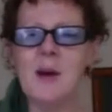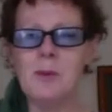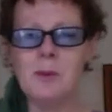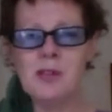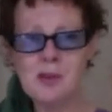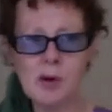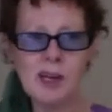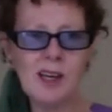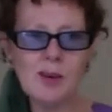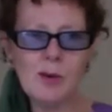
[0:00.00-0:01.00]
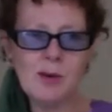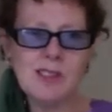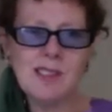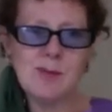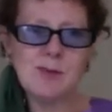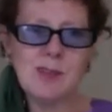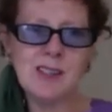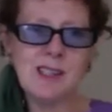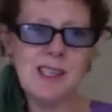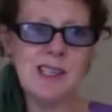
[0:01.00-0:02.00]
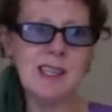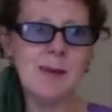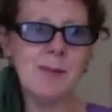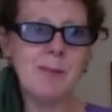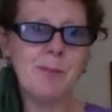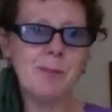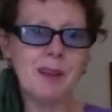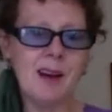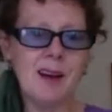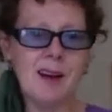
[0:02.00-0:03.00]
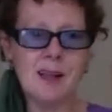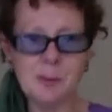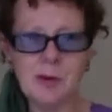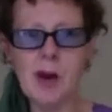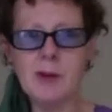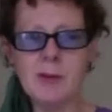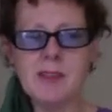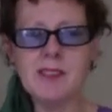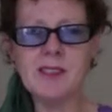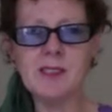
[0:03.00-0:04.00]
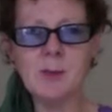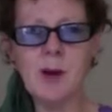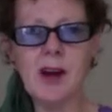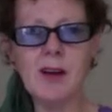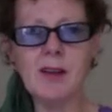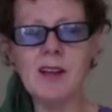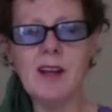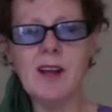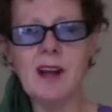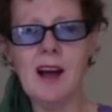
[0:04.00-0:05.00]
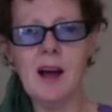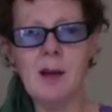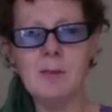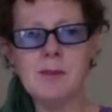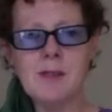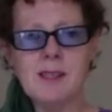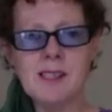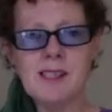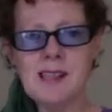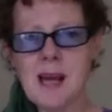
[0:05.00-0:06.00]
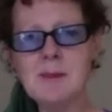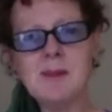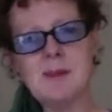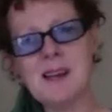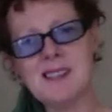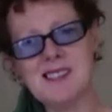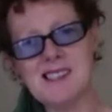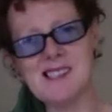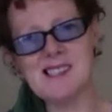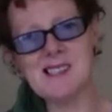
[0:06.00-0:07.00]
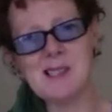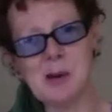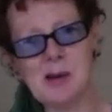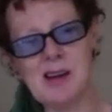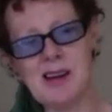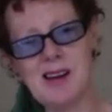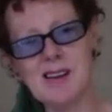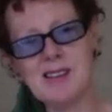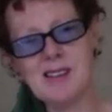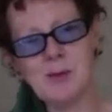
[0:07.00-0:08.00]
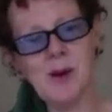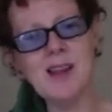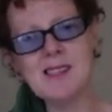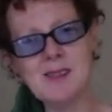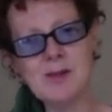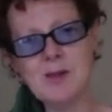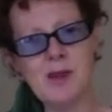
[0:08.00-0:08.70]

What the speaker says: When we're talking autism-friendly environments as well, escape spaces, so ways of